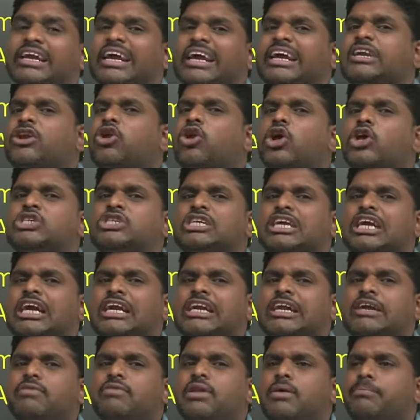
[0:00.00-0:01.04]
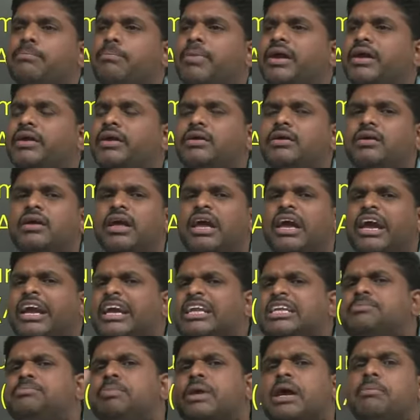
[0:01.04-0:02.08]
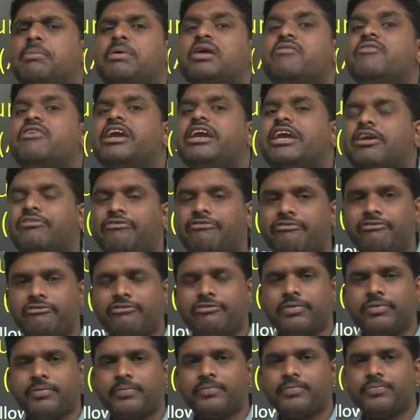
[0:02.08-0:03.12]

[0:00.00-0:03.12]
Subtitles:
technological development, it is becoming very tough.